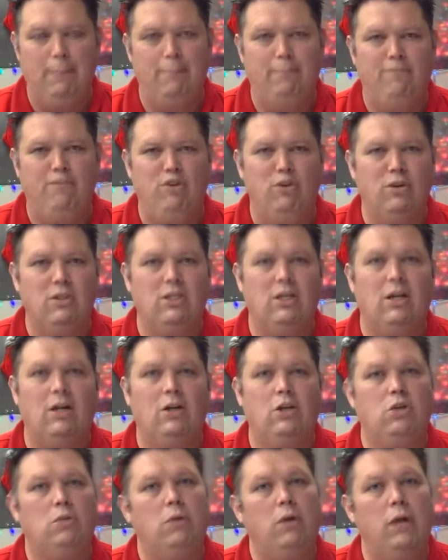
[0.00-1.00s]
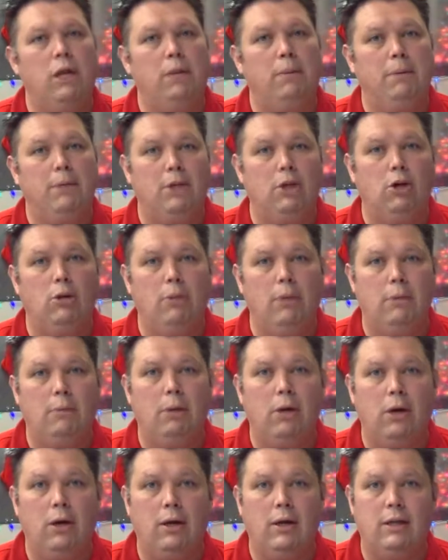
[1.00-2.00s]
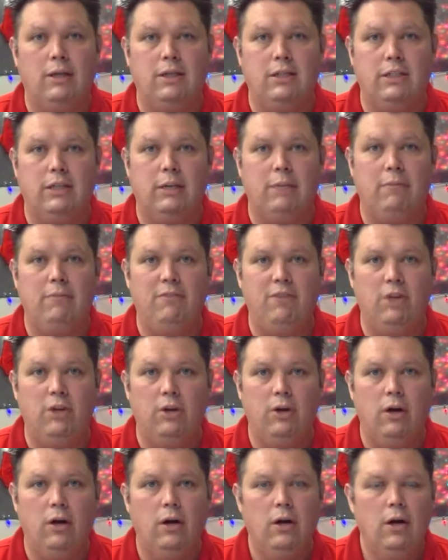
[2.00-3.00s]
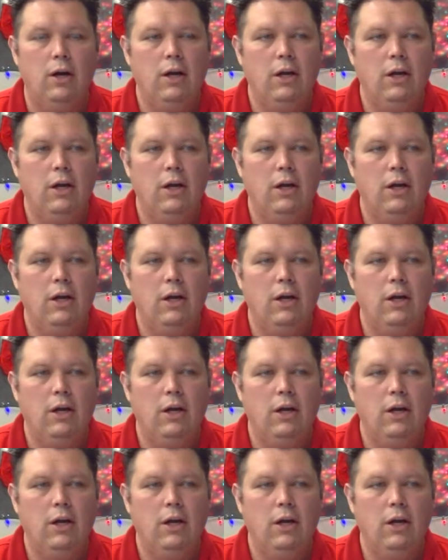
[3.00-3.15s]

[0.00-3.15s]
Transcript: fewer sellers are wanting to put their home on the market this time of year.